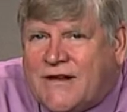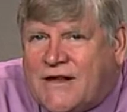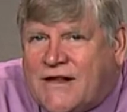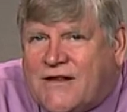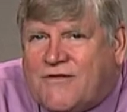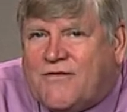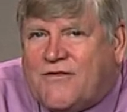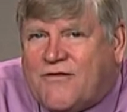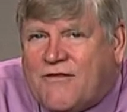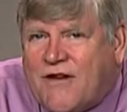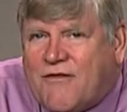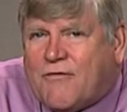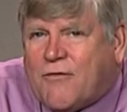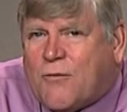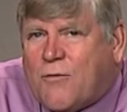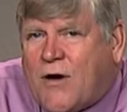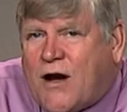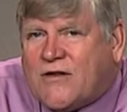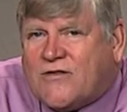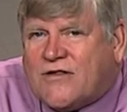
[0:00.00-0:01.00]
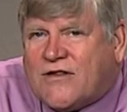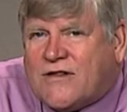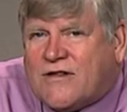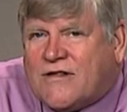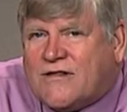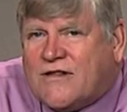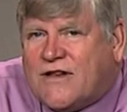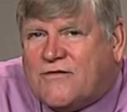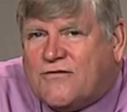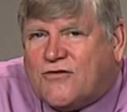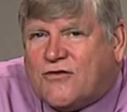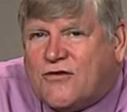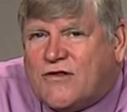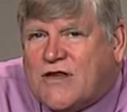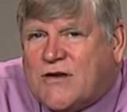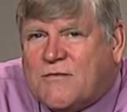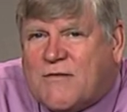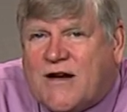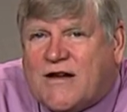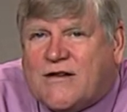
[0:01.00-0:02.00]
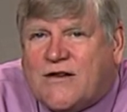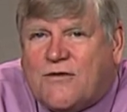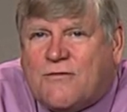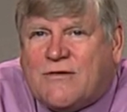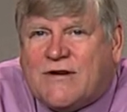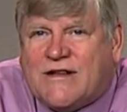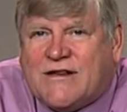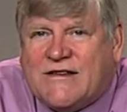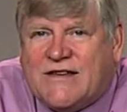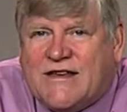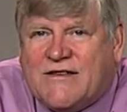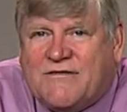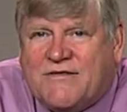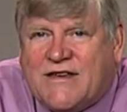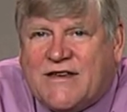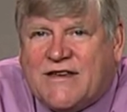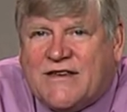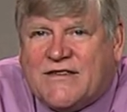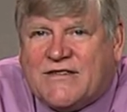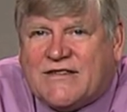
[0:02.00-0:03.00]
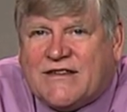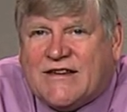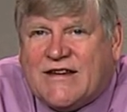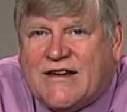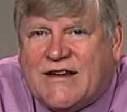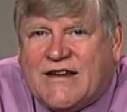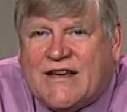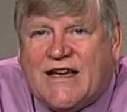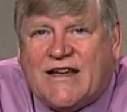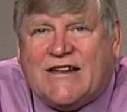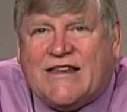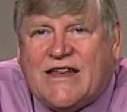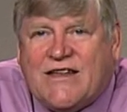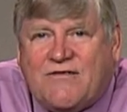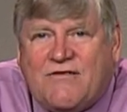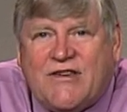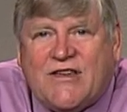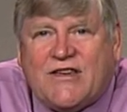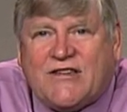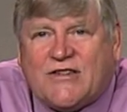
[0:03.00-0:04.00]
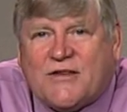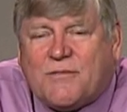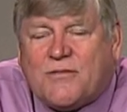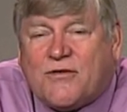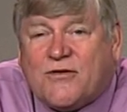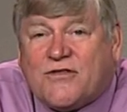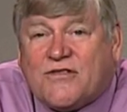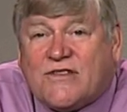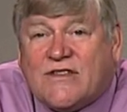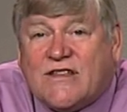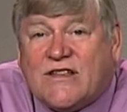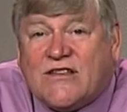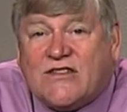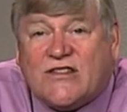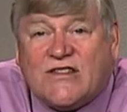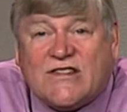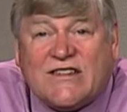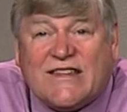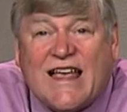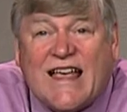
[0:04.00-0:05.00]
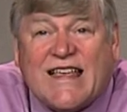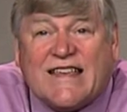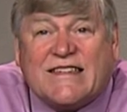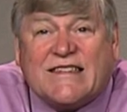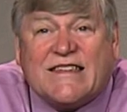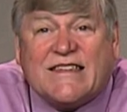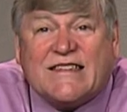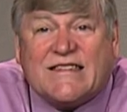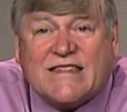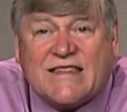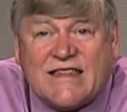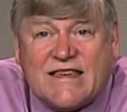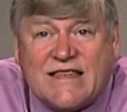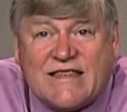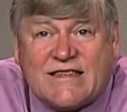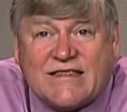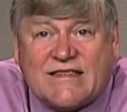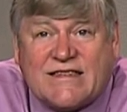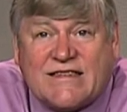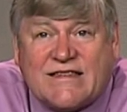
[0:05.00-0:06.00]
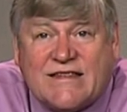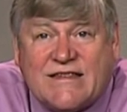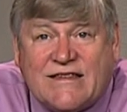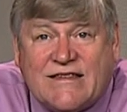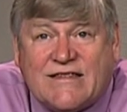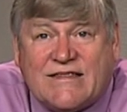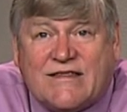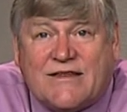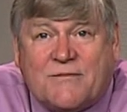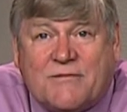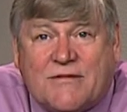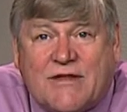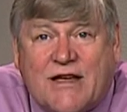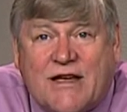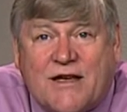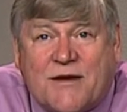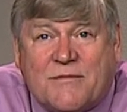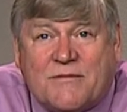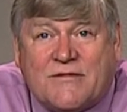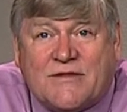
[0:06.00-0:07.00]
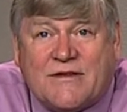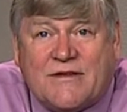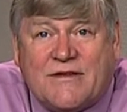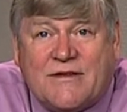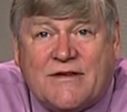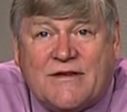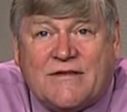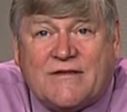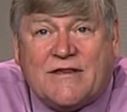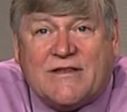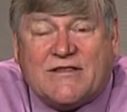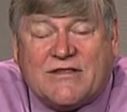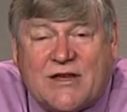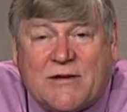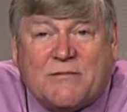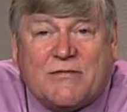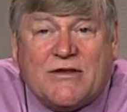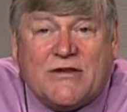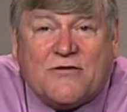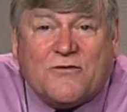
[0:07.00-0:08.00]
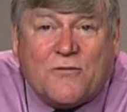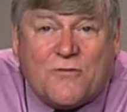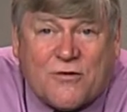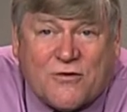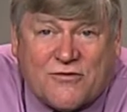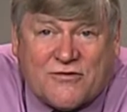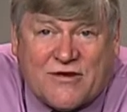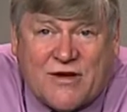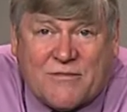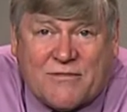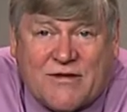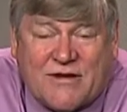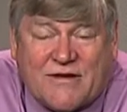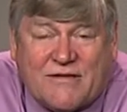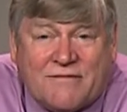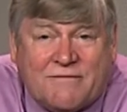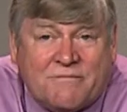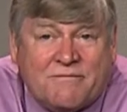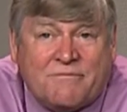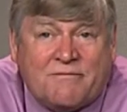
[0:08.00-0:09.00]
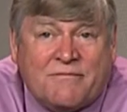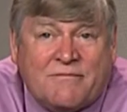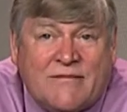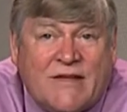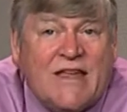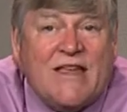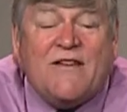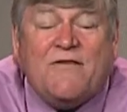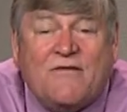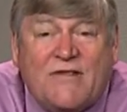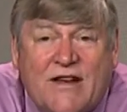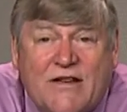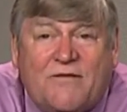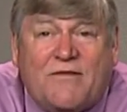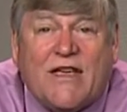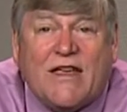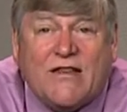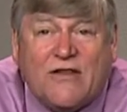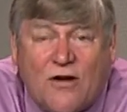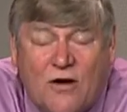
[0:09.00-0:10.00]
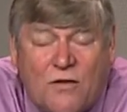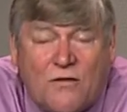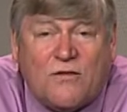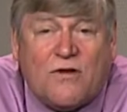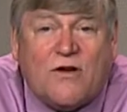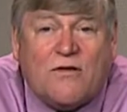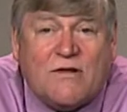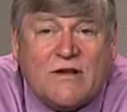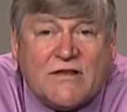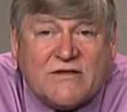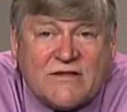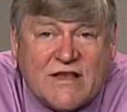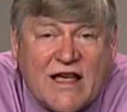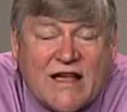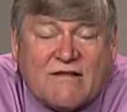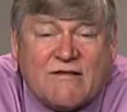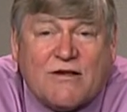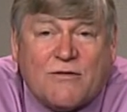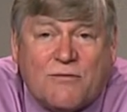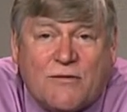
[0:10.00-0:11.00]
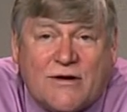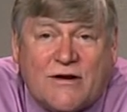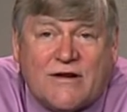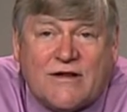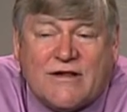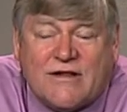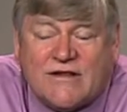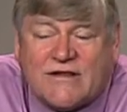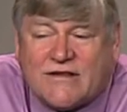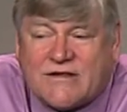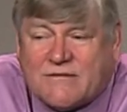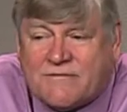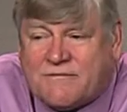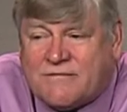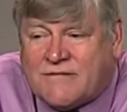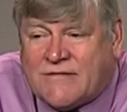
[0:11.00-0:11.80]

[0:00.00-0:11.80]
If you've ever watched Lovejoy, you might know what a divvy is. A divvy is a person that just has a sense sometimes that something's worth something, even if they don't know exactly what it is.